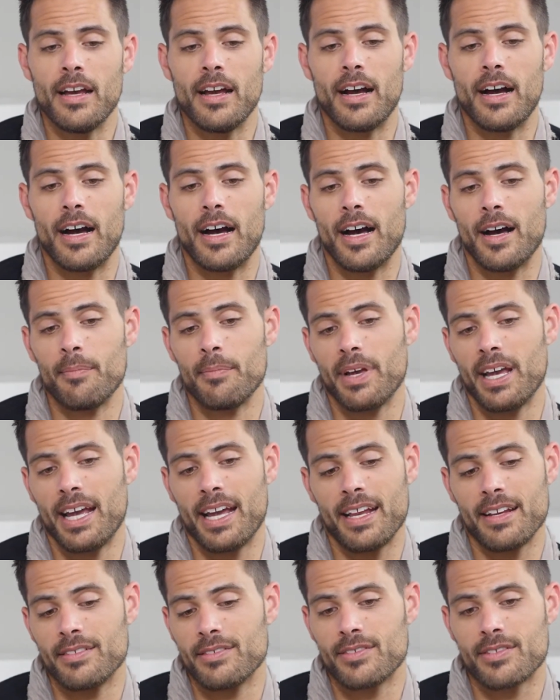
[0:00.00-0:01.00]

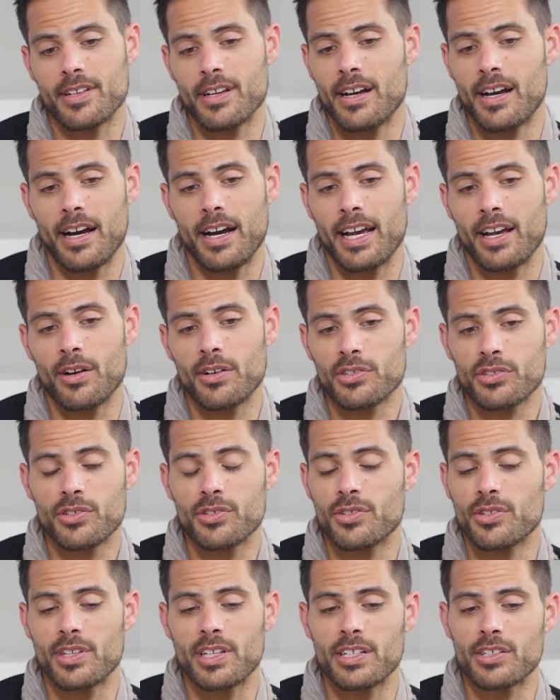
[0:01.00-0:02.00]
And I also
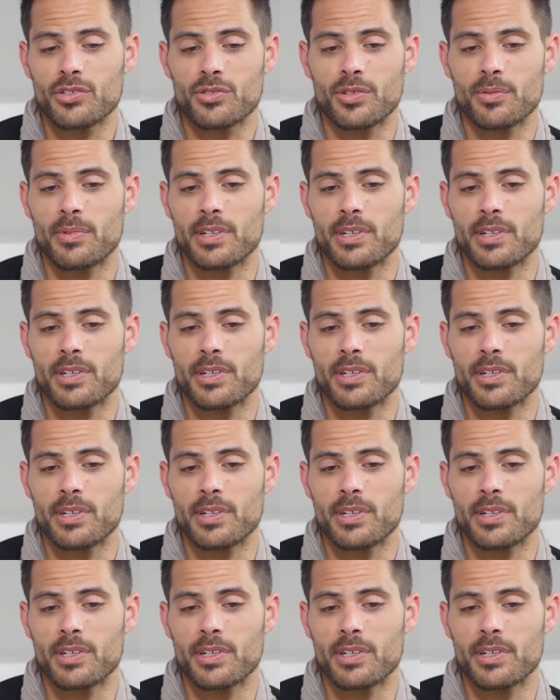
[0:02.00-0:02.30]
do the history